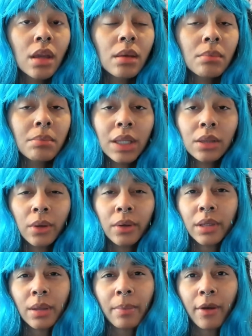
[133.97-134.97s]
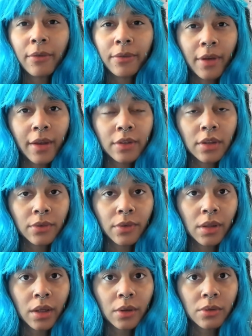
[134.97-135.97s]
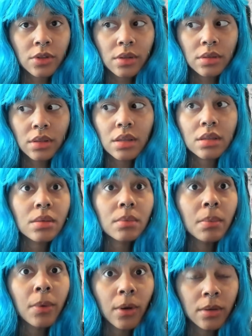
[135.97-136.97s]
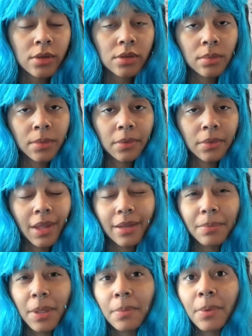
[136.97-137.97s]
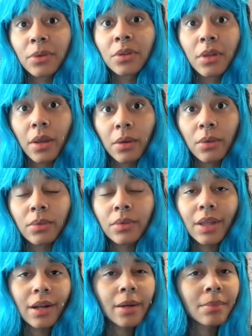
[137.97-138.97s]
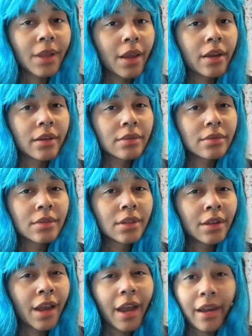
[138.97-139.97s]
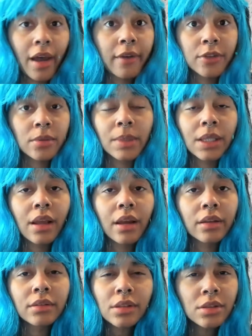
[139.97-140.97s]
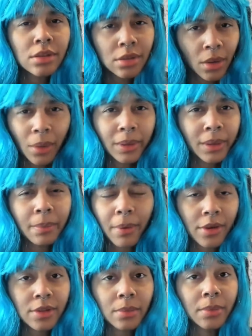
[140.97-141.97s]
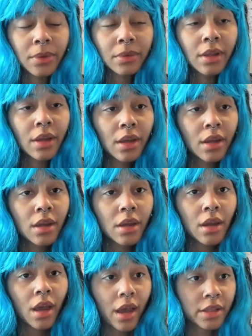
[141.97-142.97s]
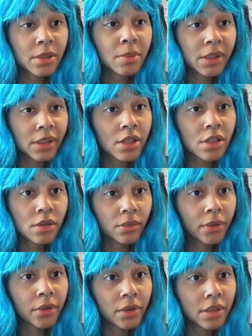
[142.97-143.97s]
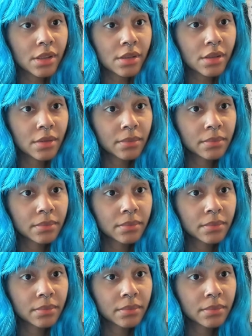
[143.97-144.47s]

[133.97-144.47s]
Me knowing about 5 different languages is impossible, and people know that I'm lying. I have to be lying. That's the only possible explanation for it.